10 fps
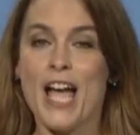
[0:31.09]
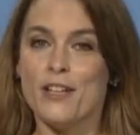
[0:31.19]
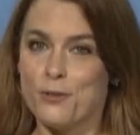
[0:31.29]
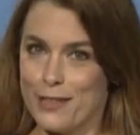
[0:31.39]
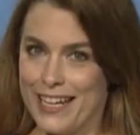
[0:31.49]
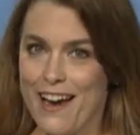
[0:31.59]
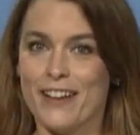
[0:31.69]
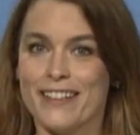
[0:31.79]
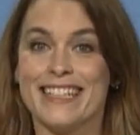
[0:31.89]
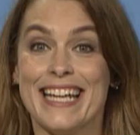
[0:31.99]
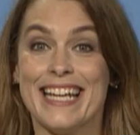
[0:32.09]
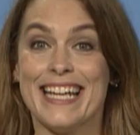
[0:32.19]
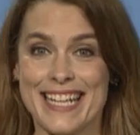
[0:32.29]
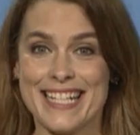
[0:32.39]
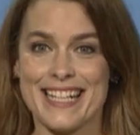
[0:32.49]
Today, on the
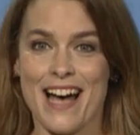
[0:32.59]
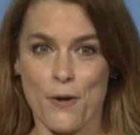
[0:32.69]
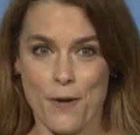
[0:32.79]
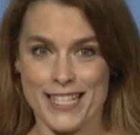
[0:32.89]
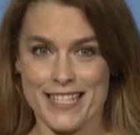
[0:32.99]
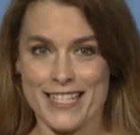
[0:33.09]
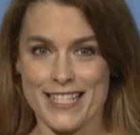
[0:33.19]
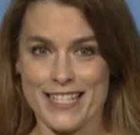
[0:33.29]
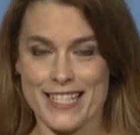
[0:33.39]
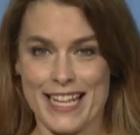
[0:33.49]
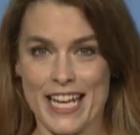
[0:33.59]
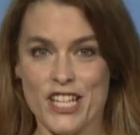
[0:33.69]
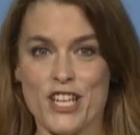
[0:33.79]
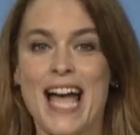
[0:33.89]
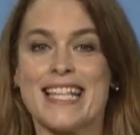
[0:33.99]
INGSA Horizon stage,